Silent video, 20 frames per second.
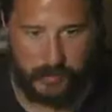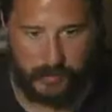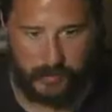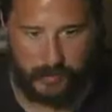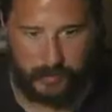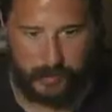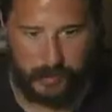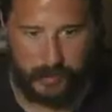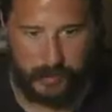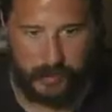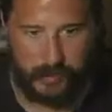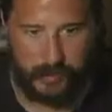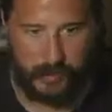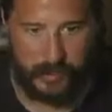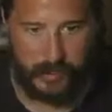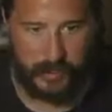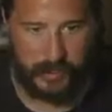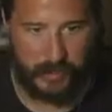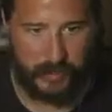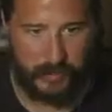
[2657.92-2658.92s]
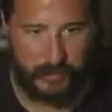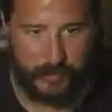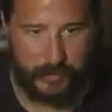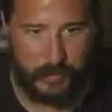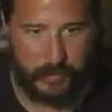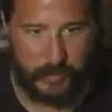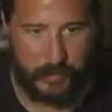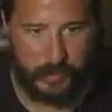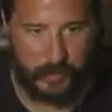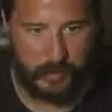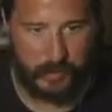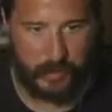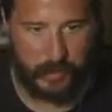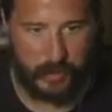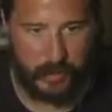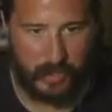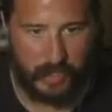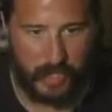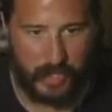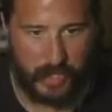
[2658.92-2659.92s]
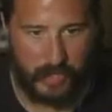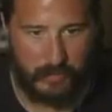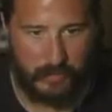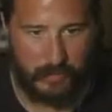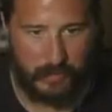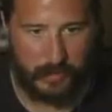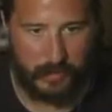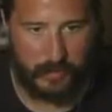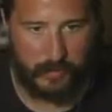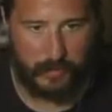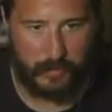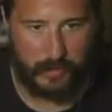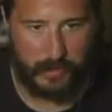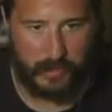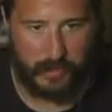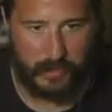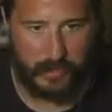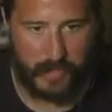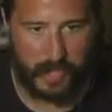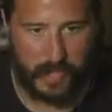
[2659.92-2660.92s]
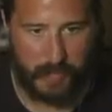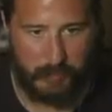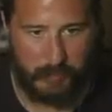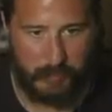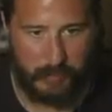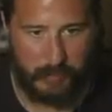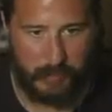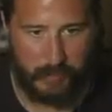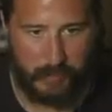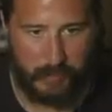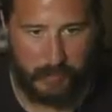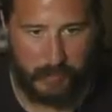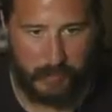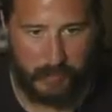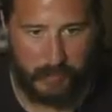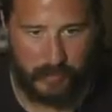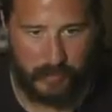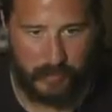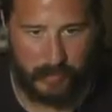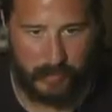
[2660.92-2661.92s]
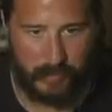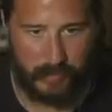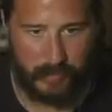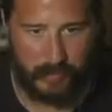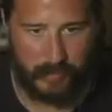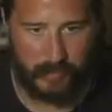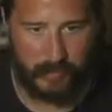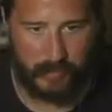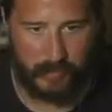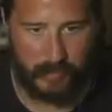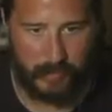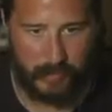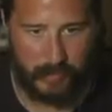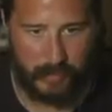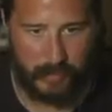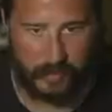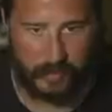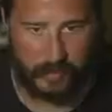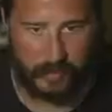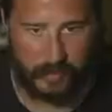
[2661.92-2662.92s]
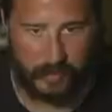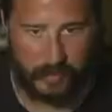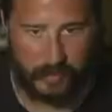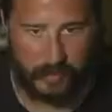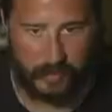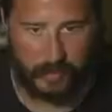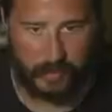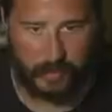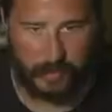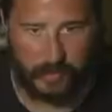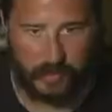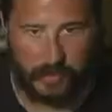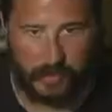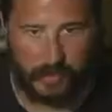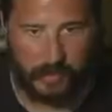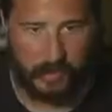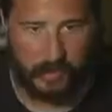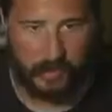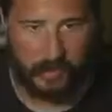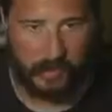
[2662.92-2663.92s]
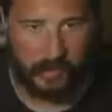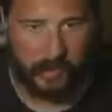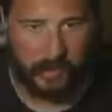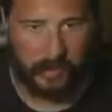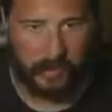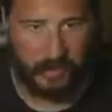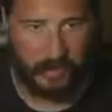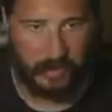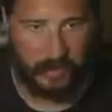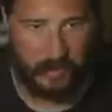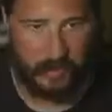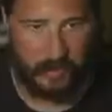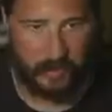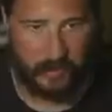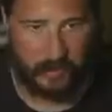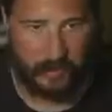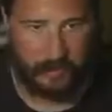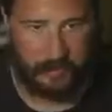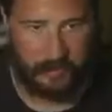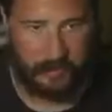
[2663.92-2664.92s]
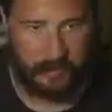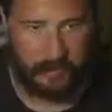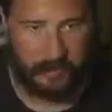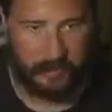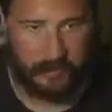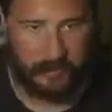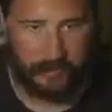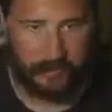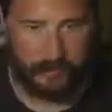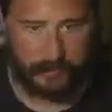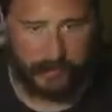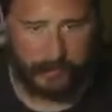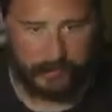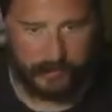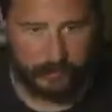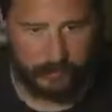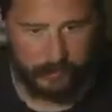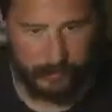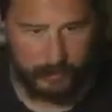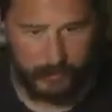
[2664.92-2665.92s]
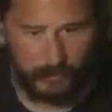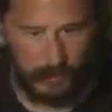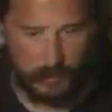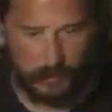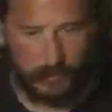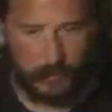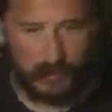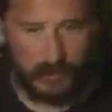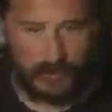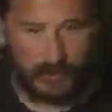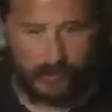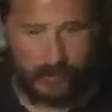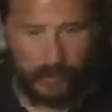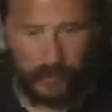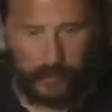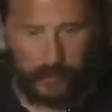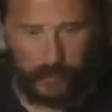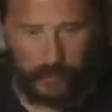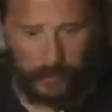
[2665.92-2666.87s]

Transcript: But then in the future, all live ones will be on that one, not my SDP Studios page because also I don't